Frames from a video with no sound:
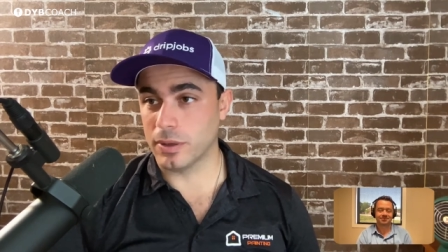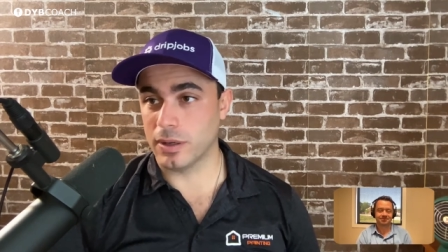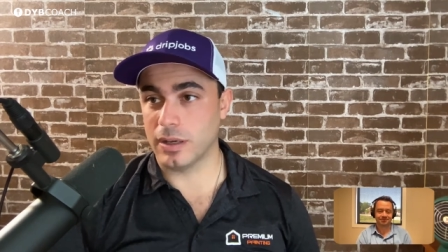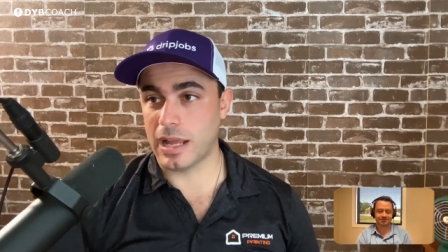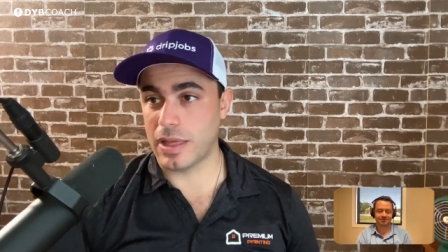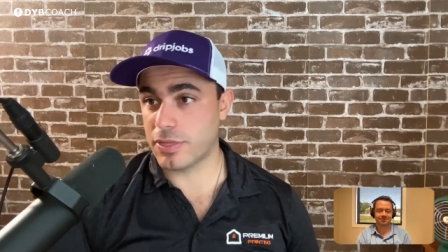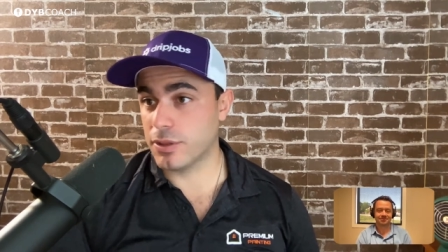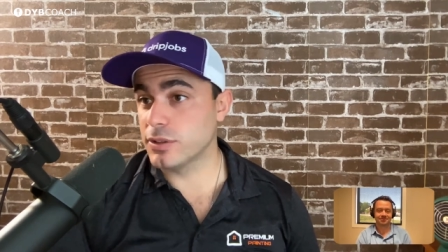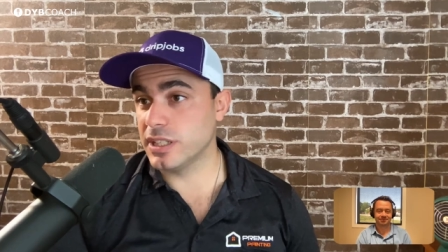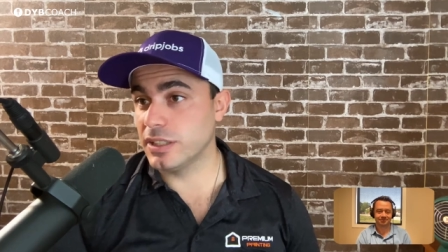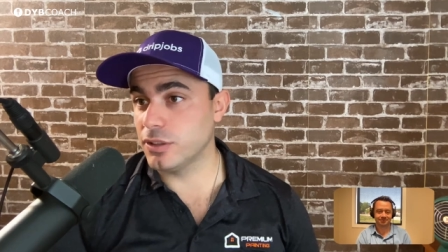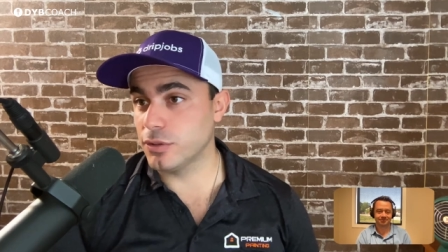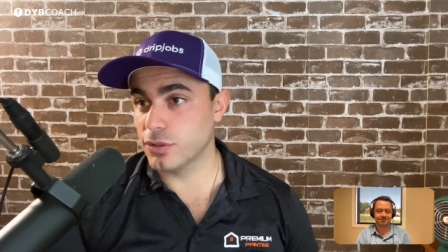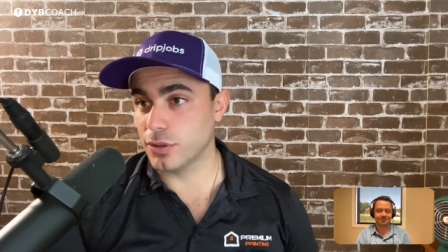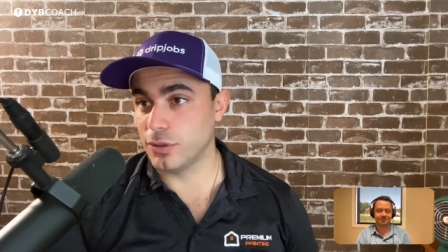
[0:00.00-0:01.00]
But at
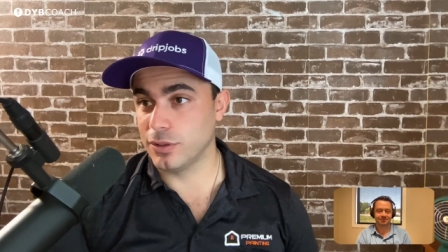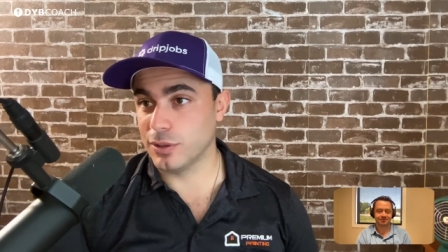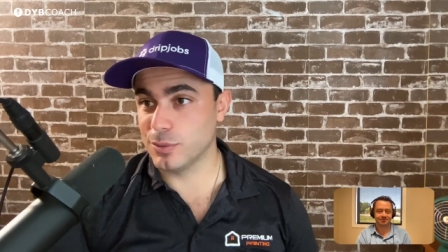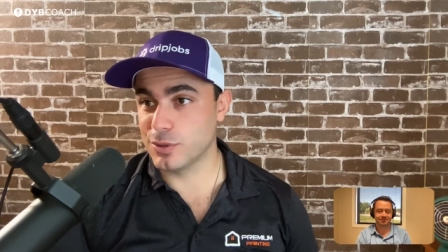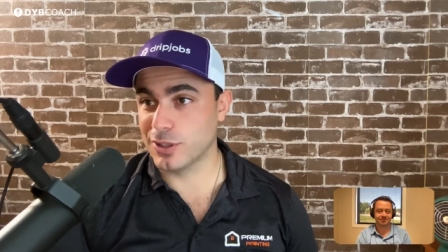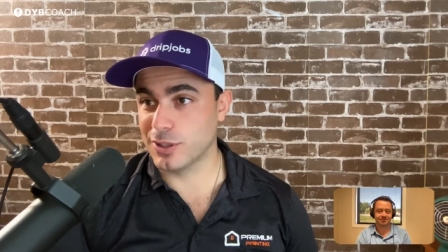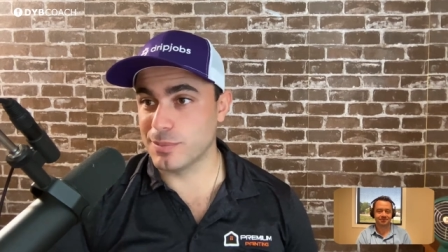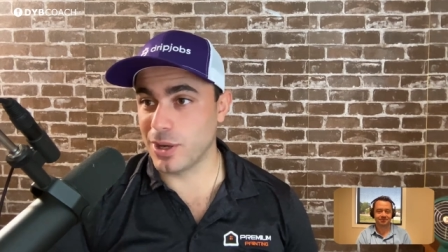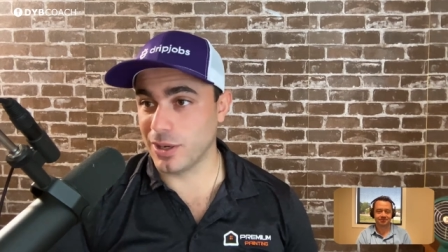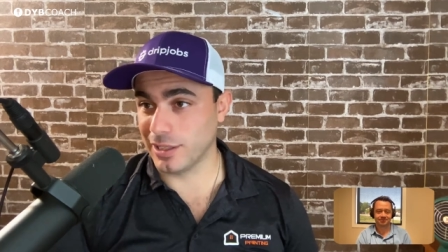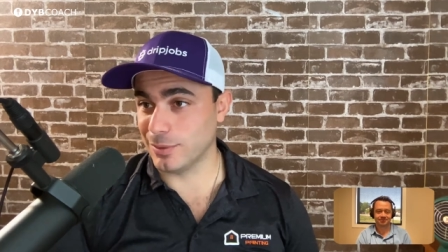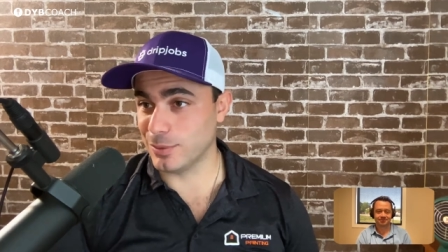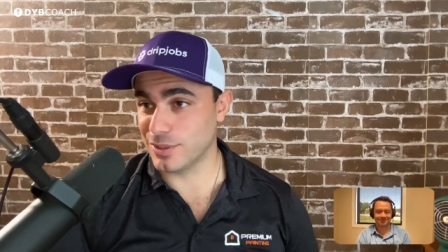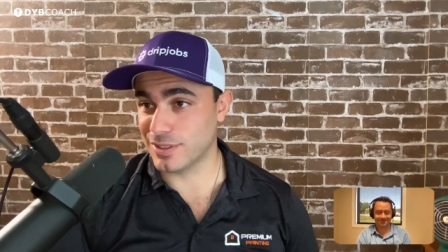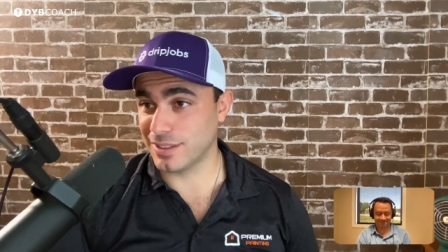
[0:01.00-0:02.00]
13 years old, it was good
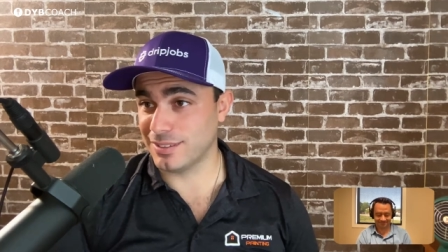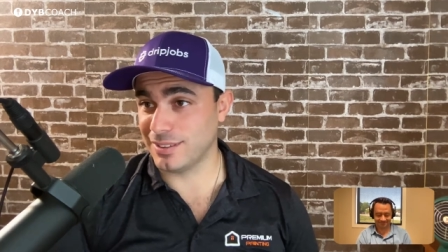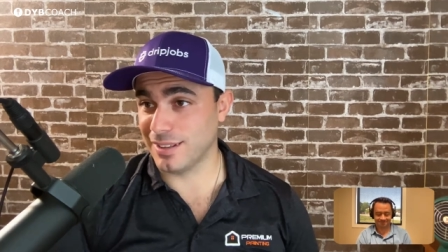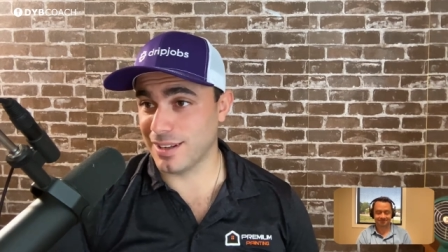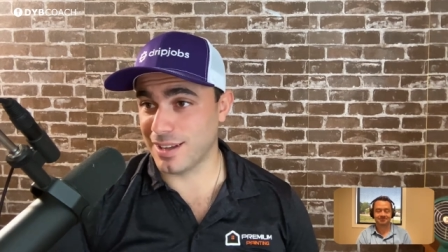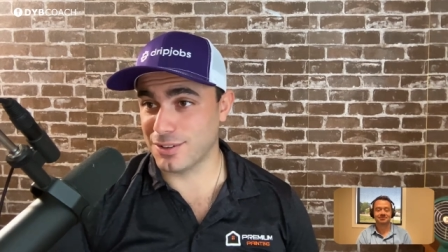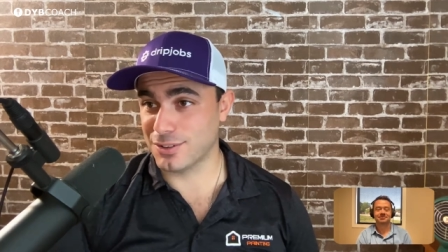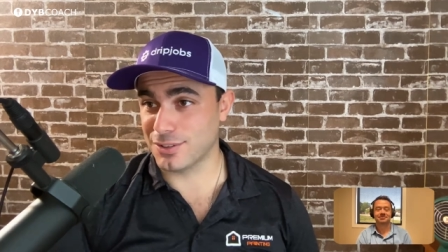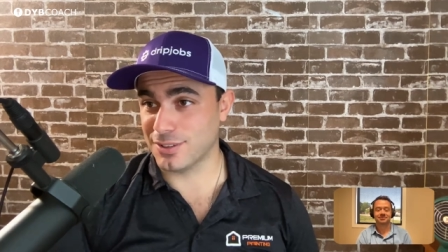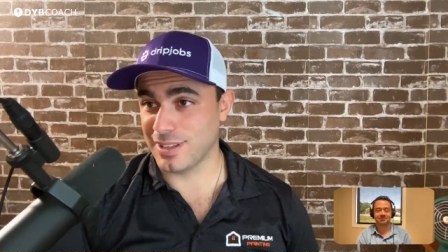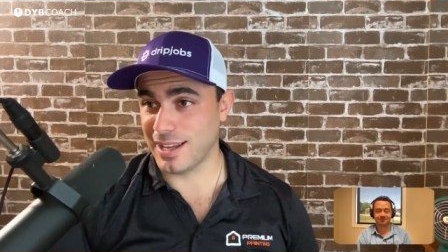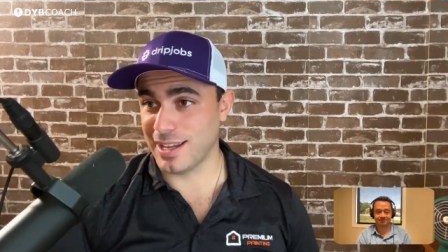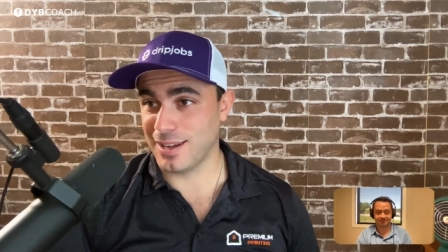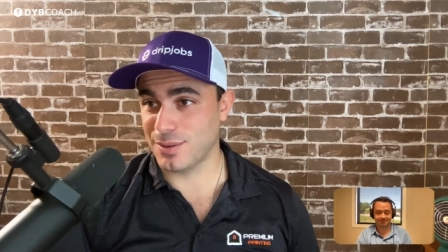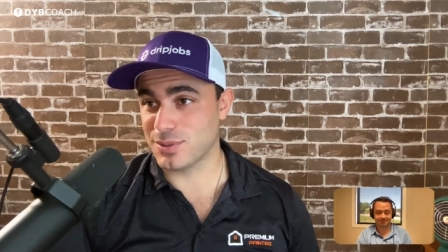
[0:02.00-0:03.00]
money. It was $60 a
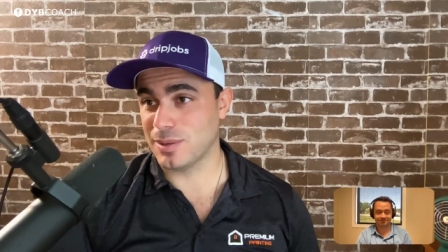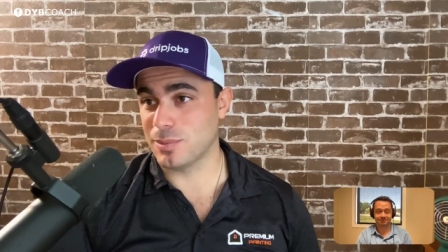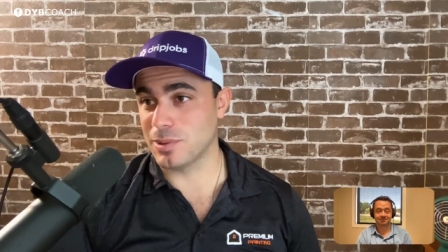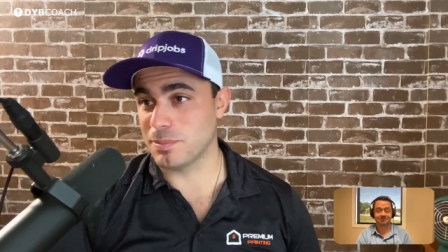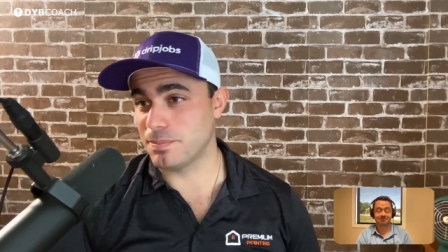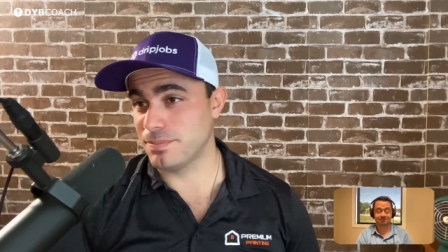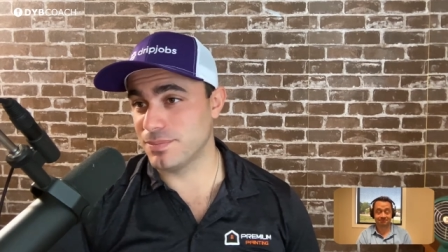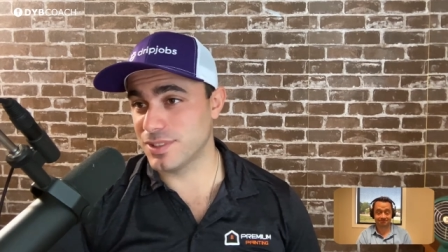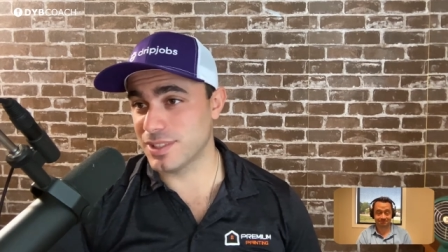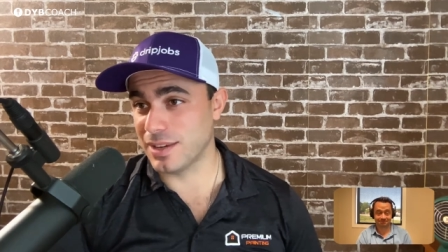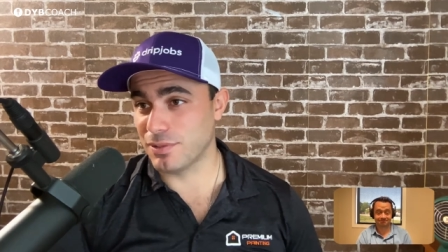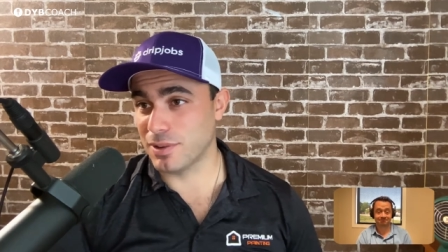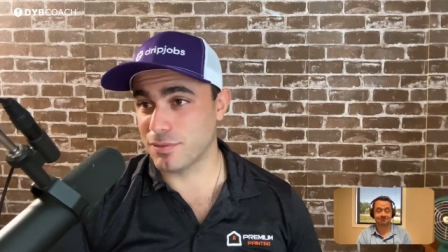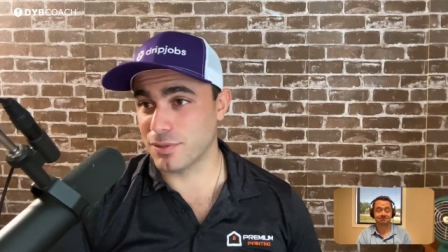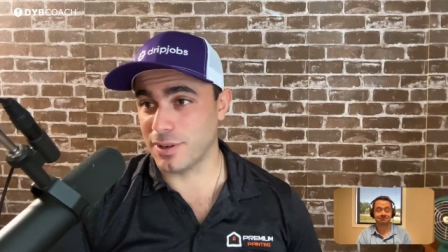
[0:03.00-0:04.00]
day. I was able to save up for an